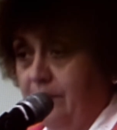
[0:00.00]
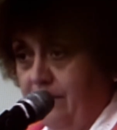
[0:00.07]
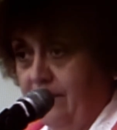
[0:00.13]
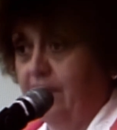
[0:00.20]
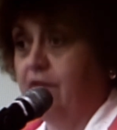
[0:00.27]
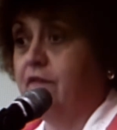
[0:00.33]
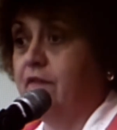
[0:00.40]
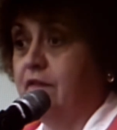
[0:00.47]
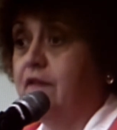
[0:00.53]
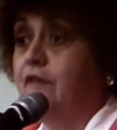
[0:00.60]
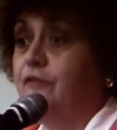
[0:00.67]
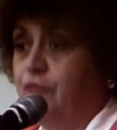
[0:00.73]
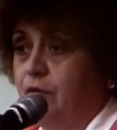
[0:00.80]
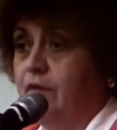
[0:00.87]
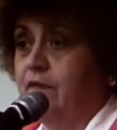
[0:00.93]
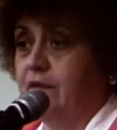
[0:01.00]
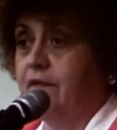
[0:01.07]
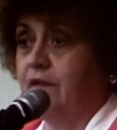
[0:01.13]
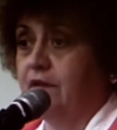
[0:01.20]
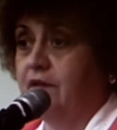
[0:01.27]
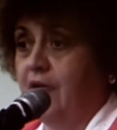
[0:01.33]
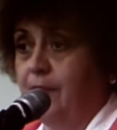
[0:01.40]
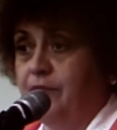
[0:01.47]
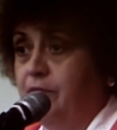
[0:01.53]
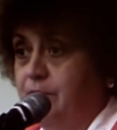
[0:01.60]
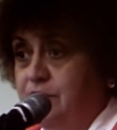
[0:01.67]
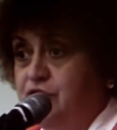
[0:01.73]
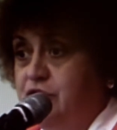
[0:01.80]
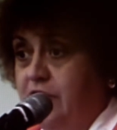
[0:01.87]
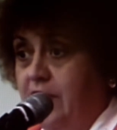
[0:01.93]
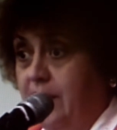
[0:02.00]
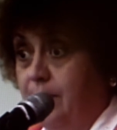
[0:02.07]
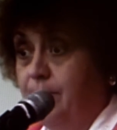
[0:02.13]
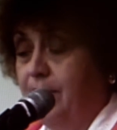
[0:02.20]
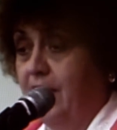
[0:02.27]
citizens influencing the type of machine,